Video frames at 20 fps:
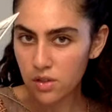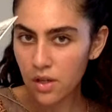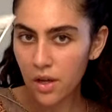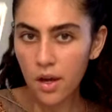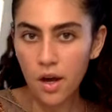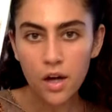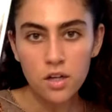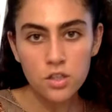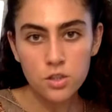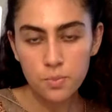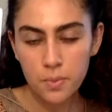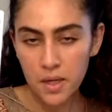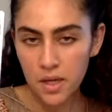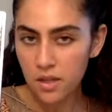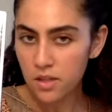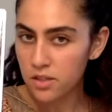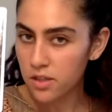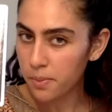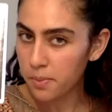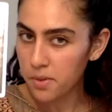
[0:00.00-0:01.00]
Got his
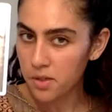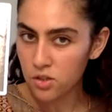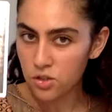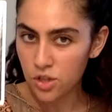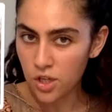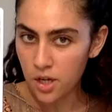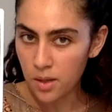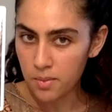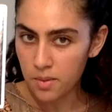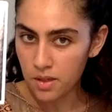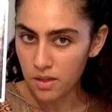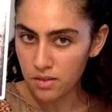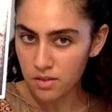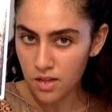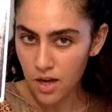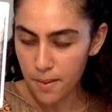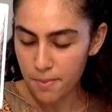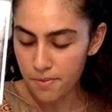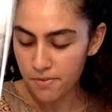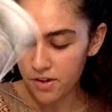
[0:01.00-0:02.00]
panties up in a jammy
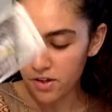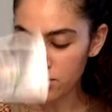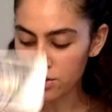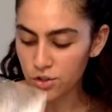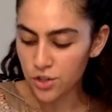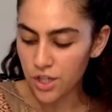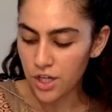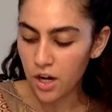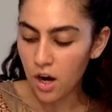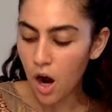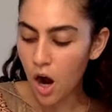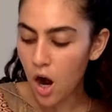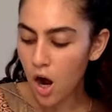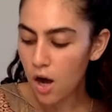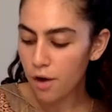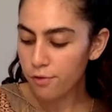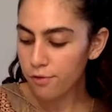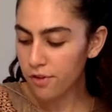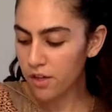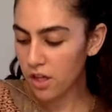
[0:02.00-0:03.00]
type of energy.
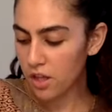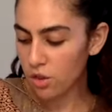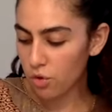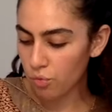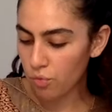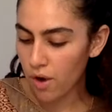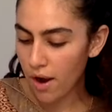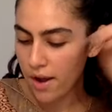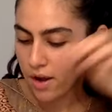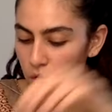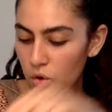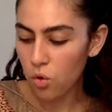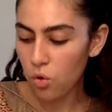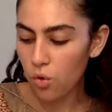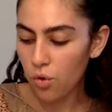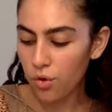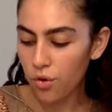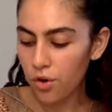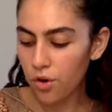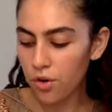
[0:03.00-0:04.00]
Off in the right
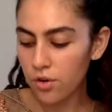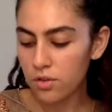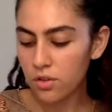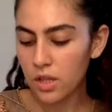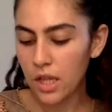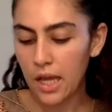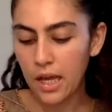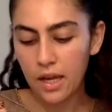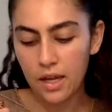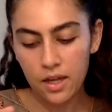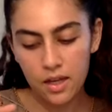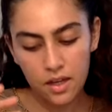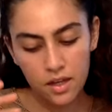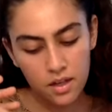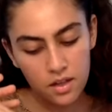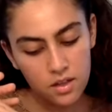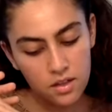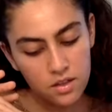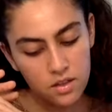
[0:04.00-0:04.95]
corner, like...